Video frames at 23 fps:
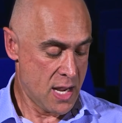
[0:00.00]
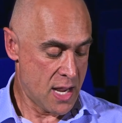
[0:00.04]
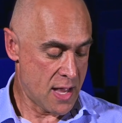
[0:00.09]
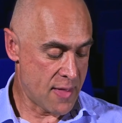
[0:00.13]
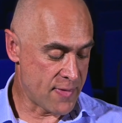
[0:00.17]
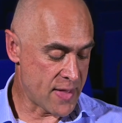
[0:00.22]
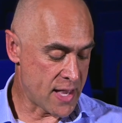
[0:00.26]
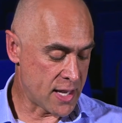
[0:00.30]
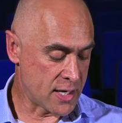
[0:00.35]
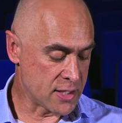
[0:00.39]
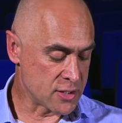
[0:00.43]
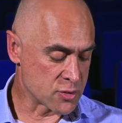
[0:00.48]

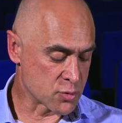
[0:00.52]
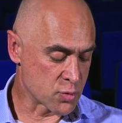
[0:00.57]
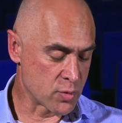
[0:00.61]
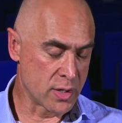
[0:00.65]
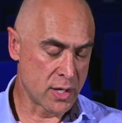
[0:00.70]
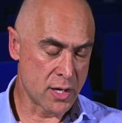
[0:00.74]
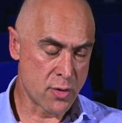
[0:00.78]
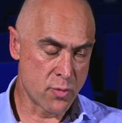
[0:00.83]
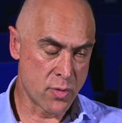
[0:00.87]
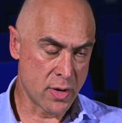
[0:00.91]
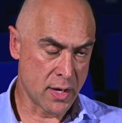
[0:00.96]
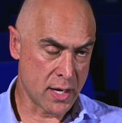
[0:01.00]
And that is
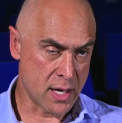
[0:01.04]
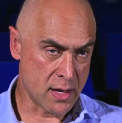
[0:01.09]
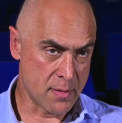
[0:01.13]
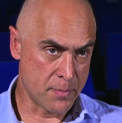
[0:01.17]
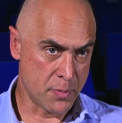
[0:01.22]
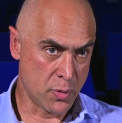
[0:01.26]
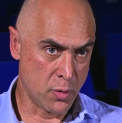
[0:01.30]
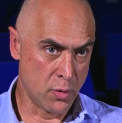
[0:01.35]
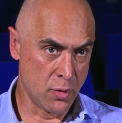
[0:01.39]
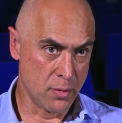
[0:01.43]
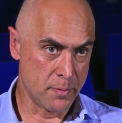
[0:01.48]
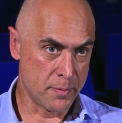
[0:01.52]
really, really
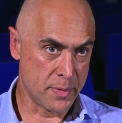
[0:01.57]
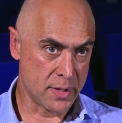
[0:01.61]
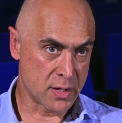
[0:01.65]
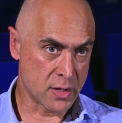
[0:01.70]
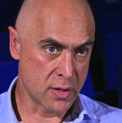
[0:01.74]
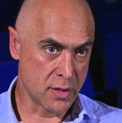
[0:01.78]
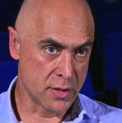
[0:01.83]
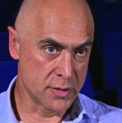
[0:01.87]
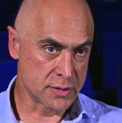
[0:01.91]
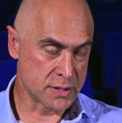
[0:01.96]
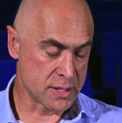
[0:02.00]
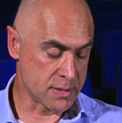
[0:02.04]
important
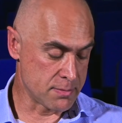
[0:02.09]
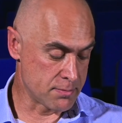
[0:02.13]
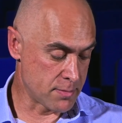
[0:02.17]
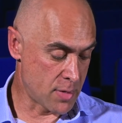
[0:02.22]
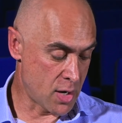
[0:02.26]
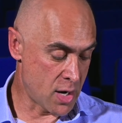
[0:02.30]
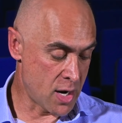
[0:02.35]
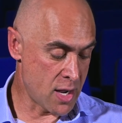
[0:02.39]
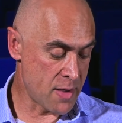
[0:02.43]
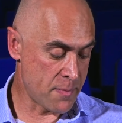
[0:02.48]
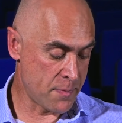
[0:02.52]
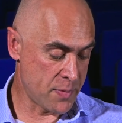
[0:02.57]
because, in
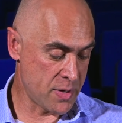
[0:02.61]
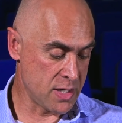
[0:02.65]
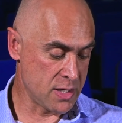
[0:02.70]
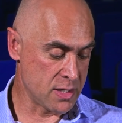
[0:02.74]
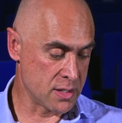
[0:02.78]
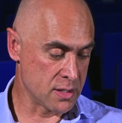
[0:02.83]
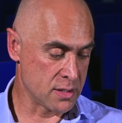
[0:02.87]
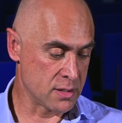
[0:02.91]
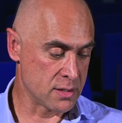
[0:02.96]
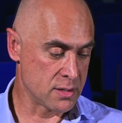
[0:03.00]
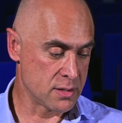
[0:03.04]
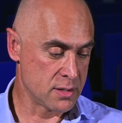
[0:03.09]
my
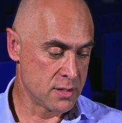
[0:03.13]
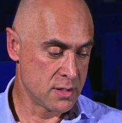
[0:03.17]
opinion,